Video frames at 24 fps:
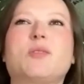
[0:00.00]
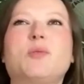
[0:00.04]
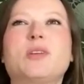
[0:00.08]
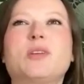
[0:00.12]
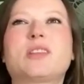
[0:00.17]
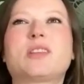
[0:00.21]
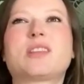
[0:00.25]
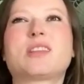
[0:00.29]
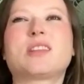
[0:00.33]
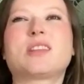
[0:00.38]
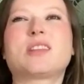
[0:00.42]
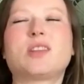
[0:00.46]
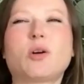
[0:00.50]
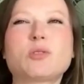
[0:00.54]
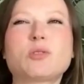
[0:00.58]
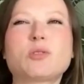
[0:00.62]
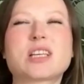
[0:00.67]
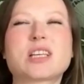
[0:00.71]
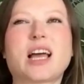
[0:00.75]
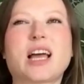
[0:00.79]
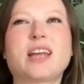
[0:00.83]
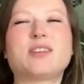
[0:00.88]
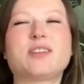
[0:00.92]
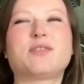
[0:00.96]
with
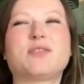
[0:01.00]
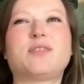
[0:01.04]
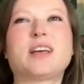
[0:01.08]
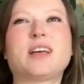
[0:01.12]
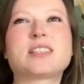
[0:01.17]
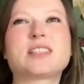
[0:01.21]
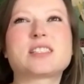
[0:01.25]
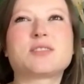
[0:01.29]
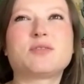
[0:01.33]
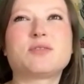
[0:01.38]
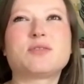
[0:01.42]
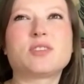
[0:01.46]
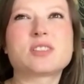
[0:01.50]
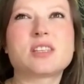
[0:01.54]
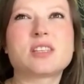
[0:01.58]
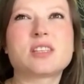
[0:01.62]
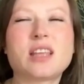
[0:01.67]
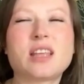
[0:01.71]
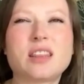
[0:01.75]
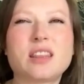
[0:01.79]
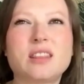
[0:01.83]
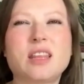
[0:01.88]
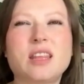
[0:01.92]
those kind of festivals that they,